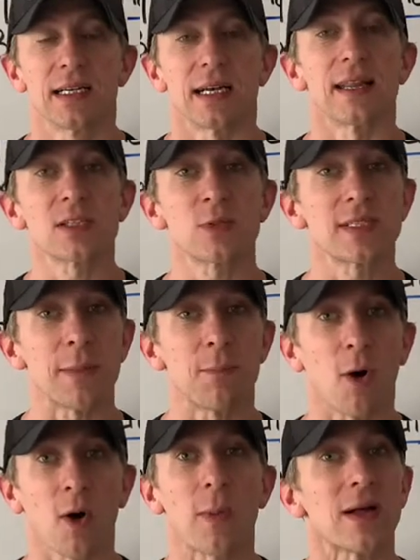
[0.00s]
Now this was a
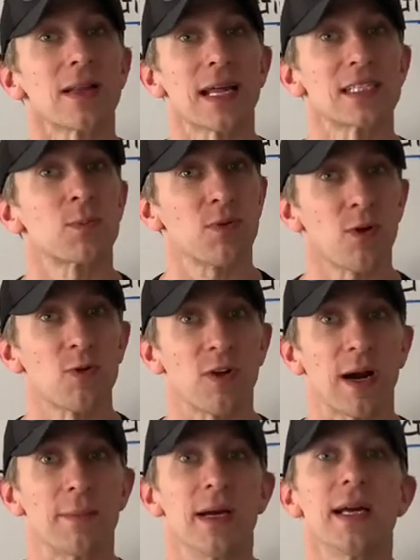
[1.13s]
barbell-less program